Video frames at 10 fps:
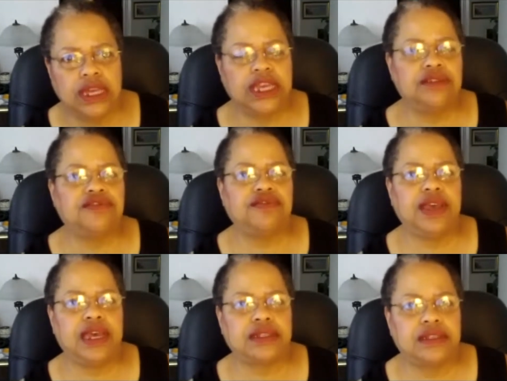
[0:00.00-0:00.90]
In
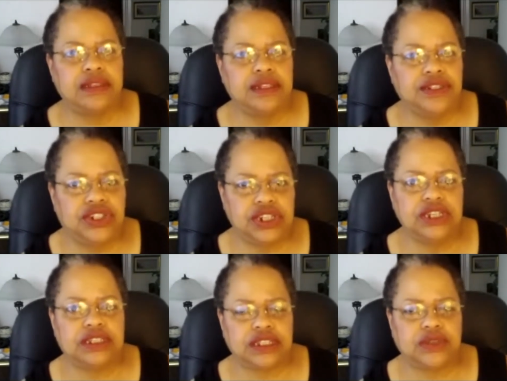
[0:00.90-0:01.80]
fact,
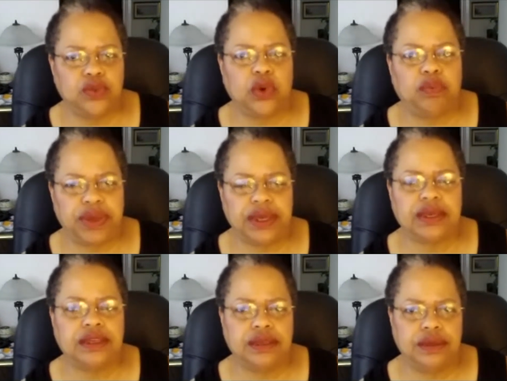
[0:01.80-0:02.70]
Jesus will
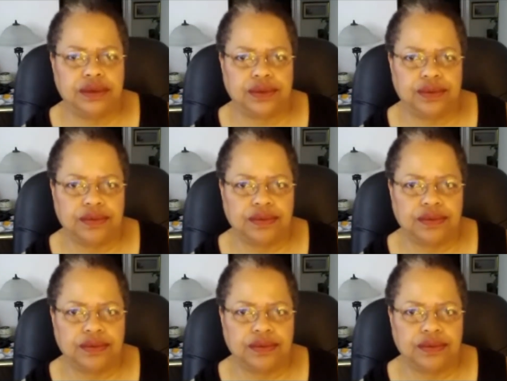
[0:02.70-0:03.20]
pick you